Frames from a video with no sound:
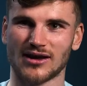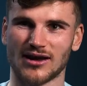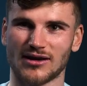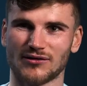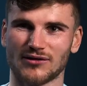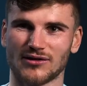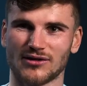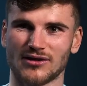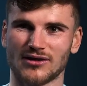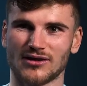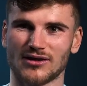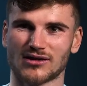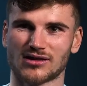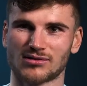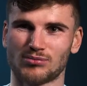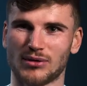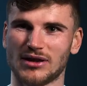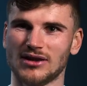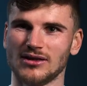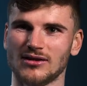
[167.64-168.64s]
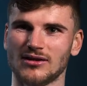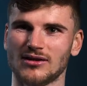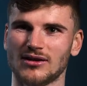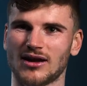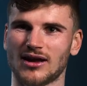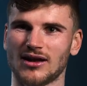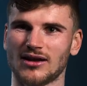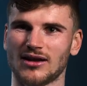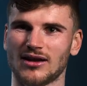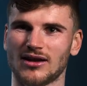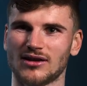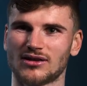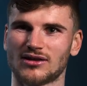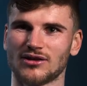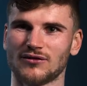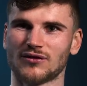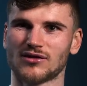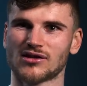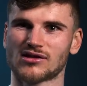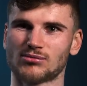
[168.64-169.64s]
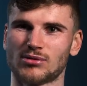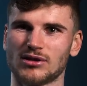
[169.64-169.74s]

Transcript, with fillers: have a spin, a, a different